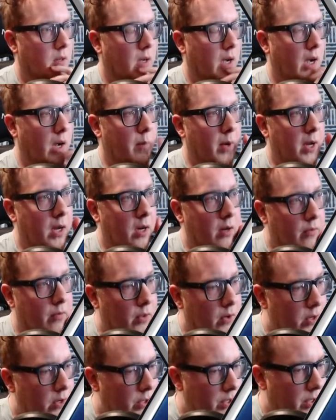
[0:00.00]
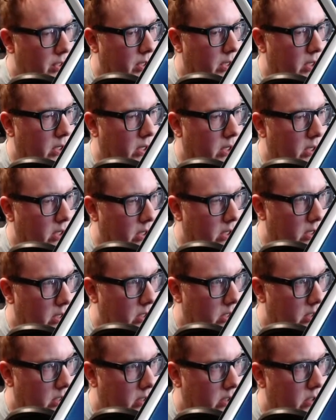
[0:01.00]
I mean, if they're just gonna
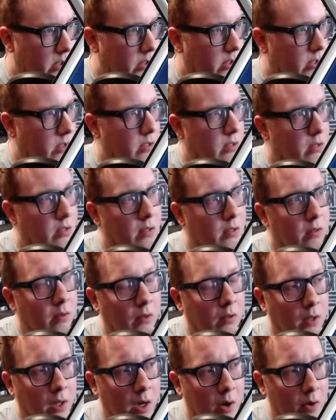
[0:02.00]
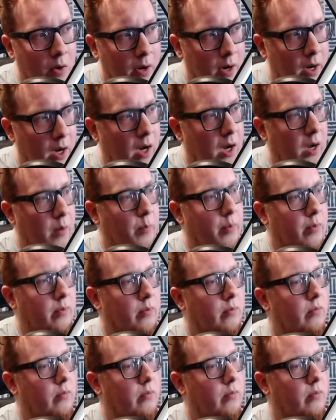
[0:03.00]
load it up